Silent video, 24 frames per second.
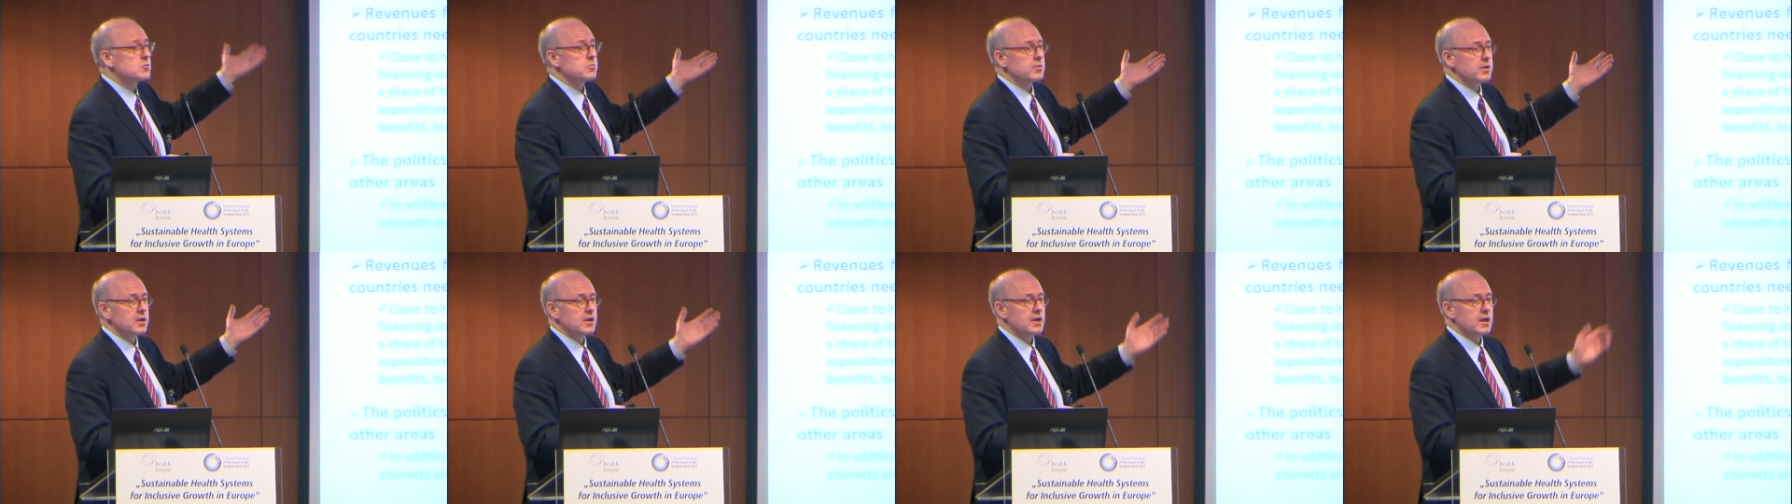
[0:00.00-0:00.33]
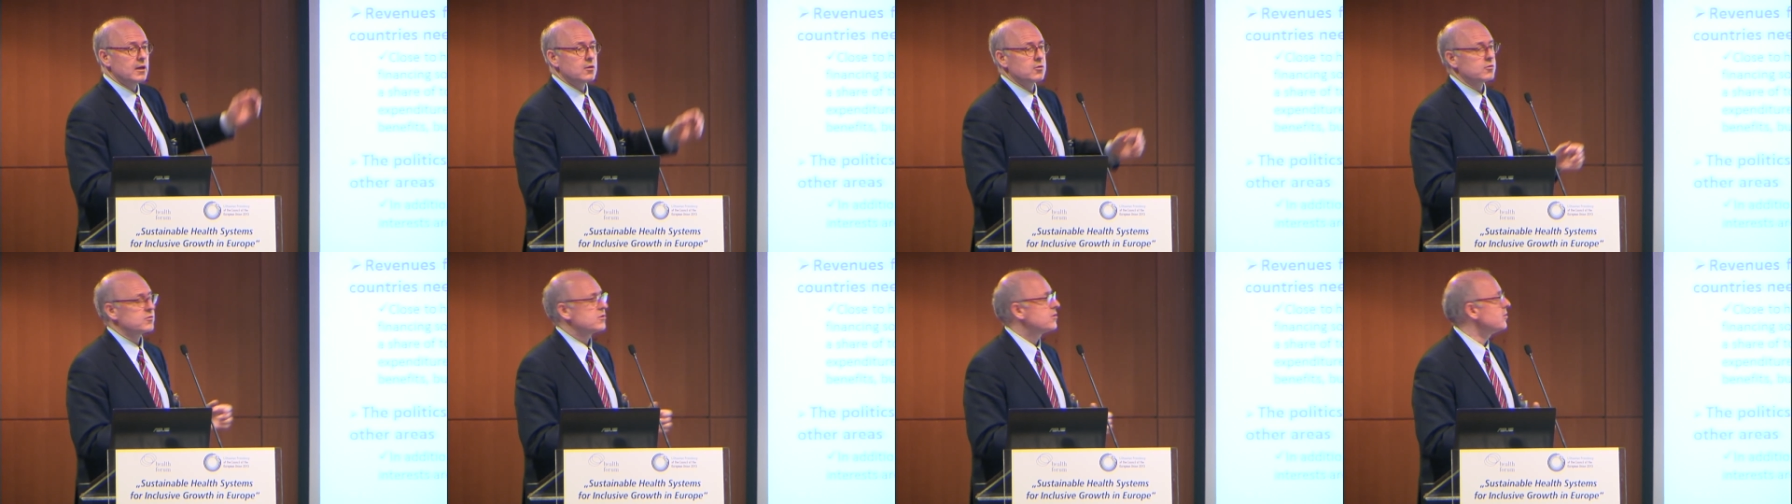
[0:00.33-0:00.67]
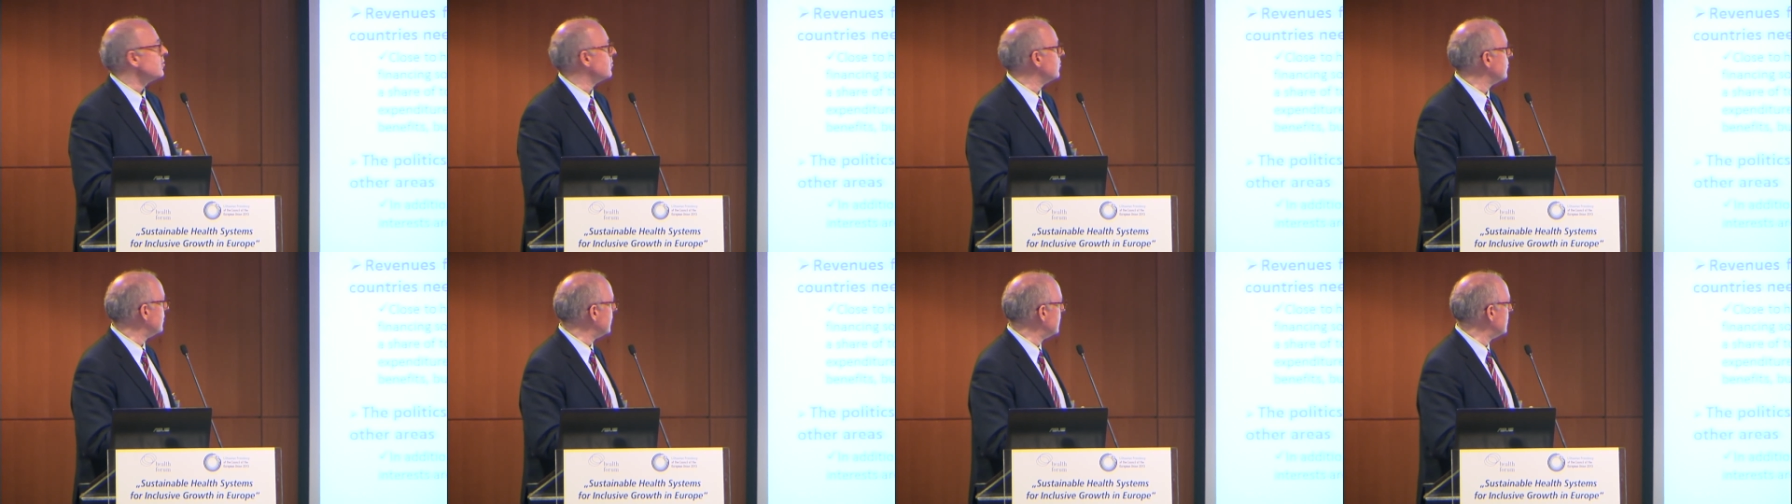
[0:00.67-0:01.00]
really a
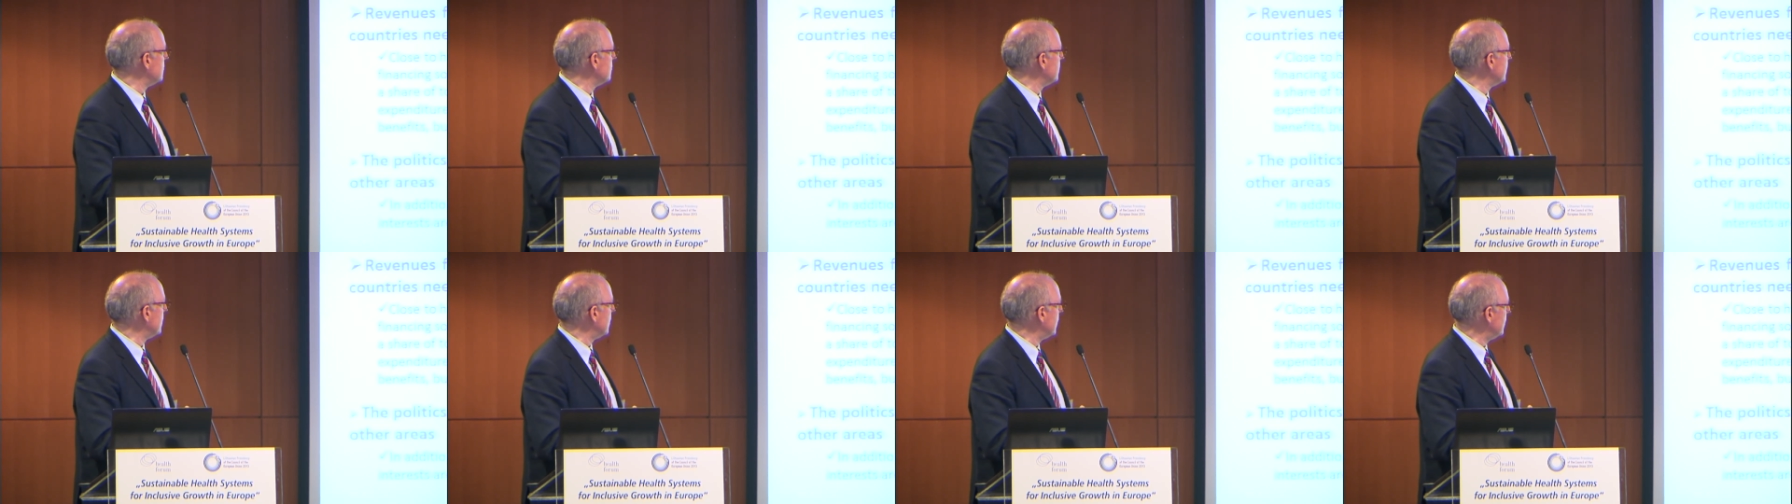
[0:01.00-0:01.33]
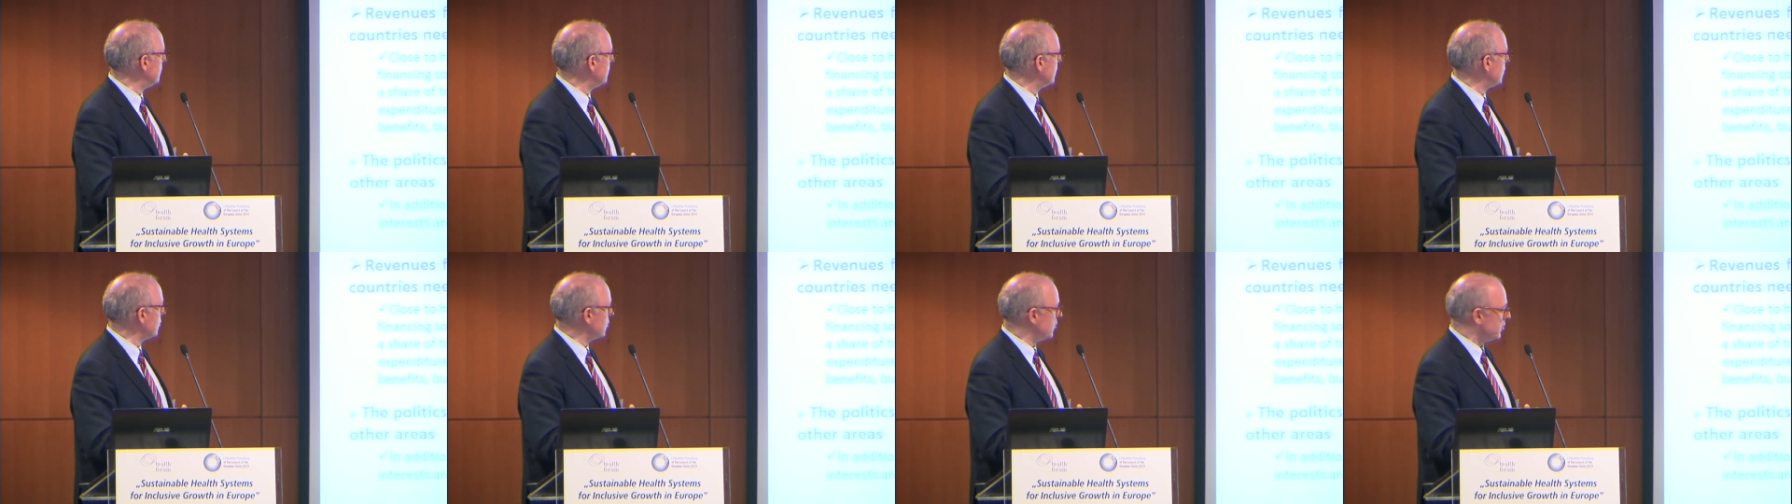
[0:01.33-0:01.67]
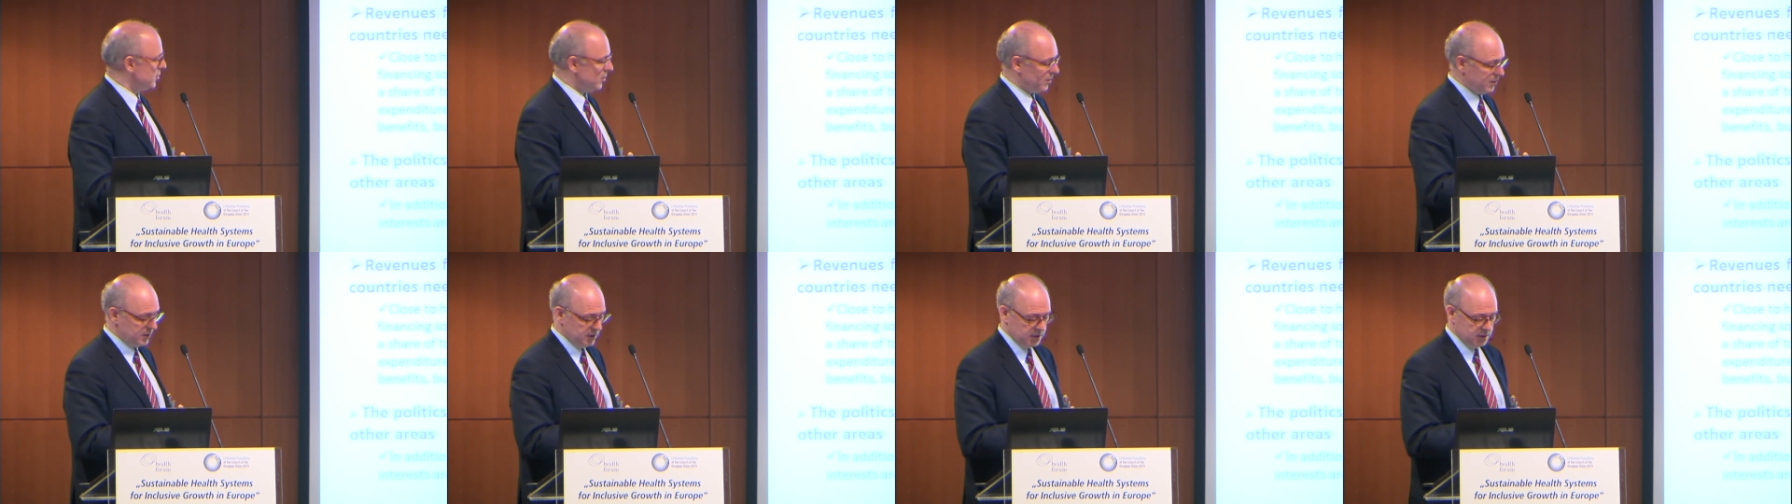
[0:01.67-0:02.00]
concern that emerged
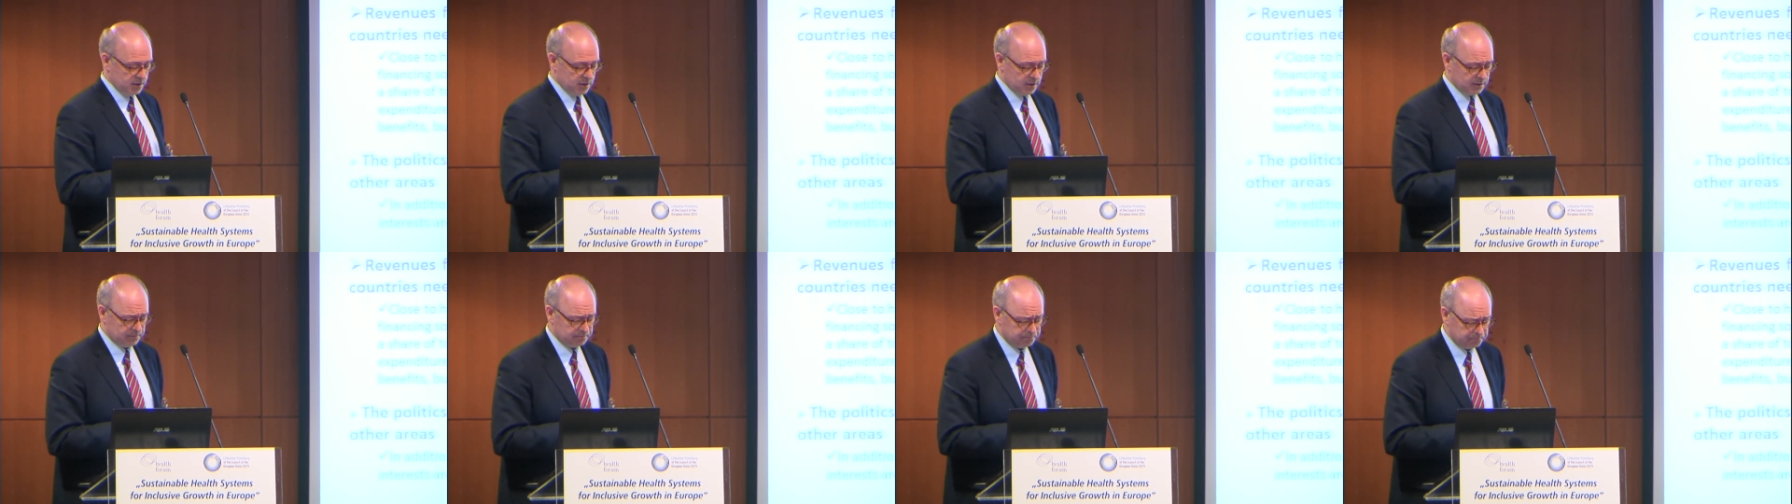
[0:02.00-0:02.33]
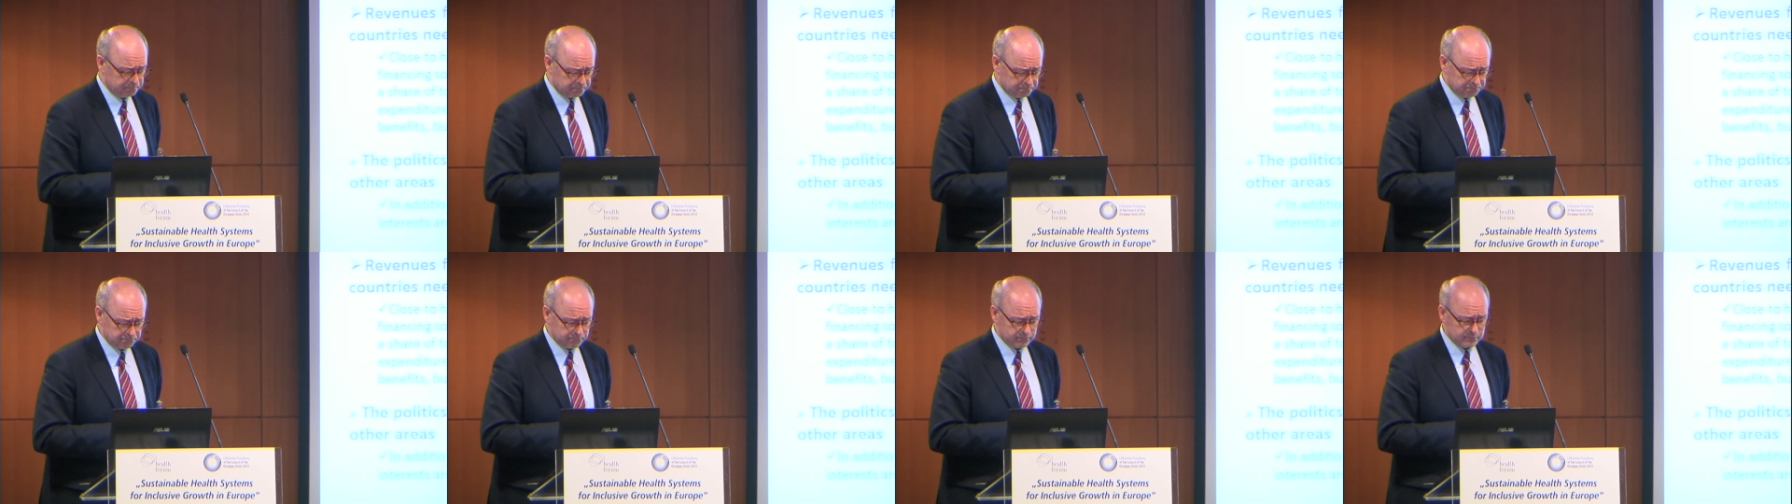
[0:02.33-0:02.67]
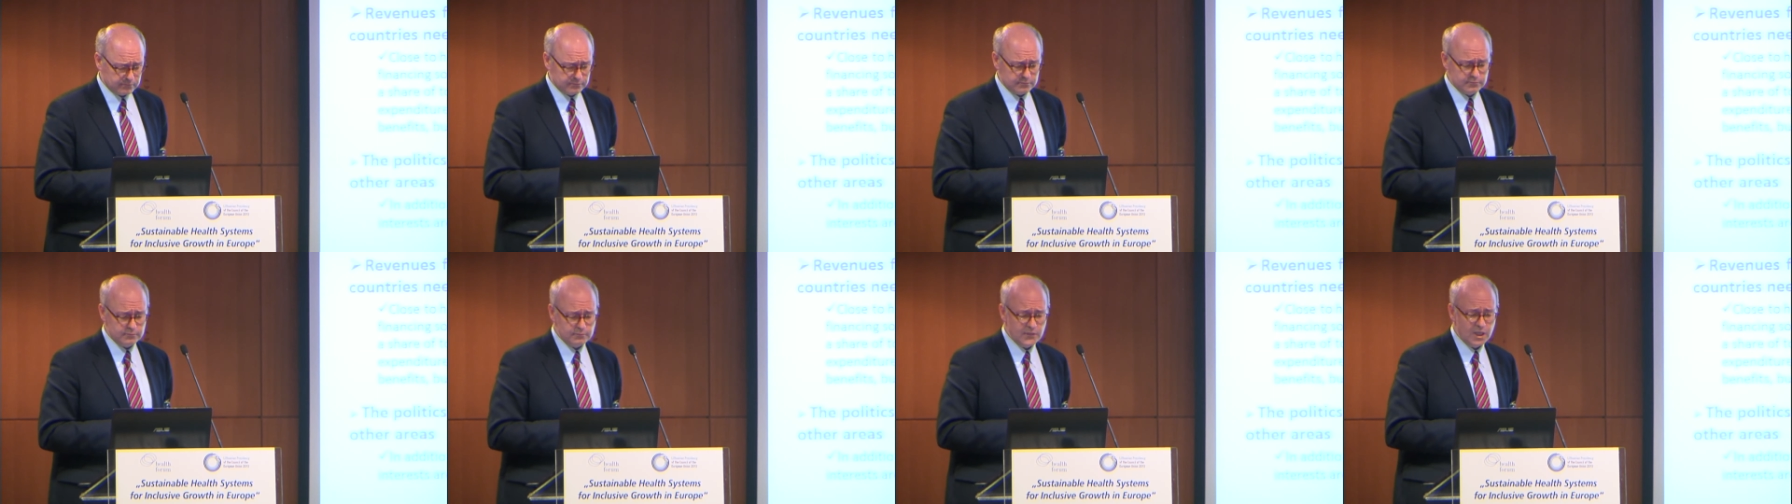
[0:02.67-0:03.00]
in this
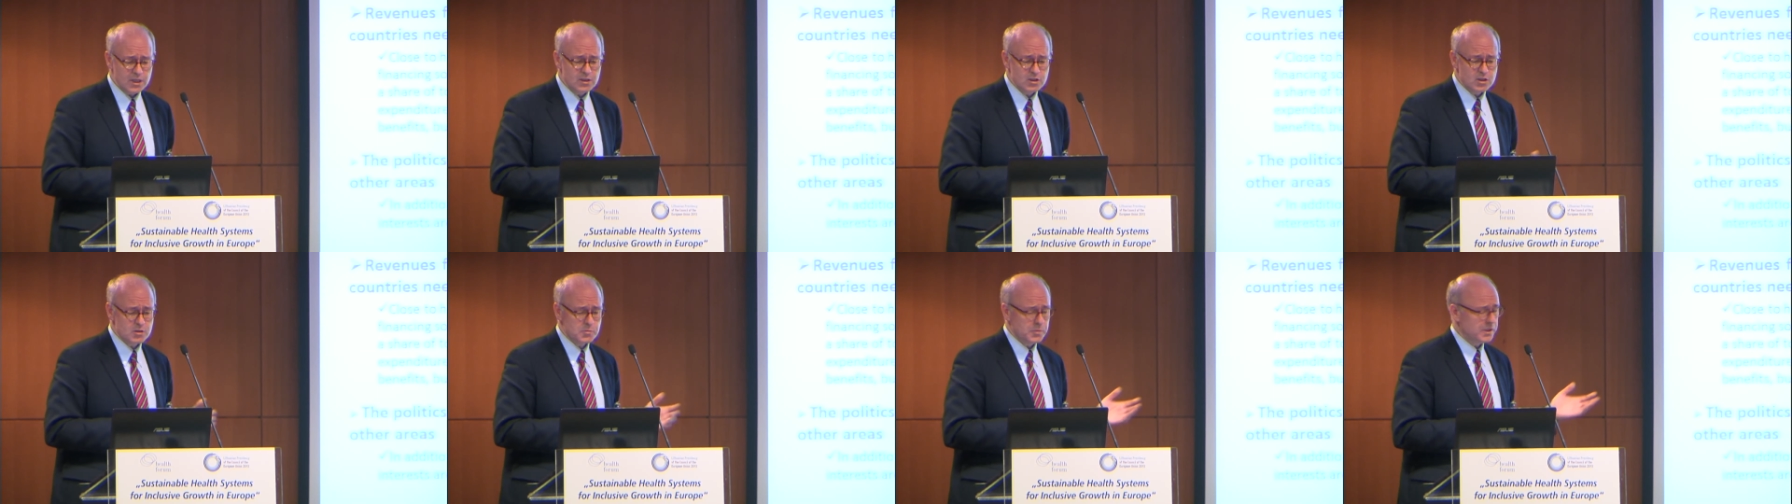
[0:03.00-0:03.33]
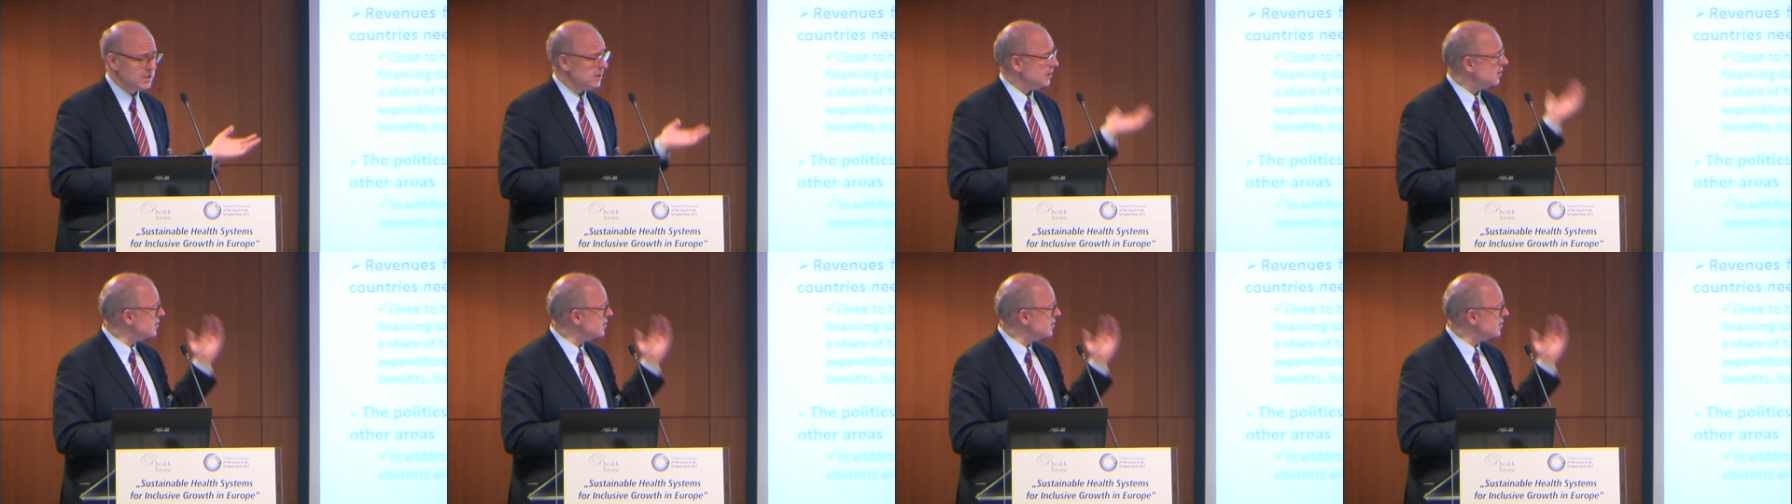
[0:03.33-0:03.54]
meeting. The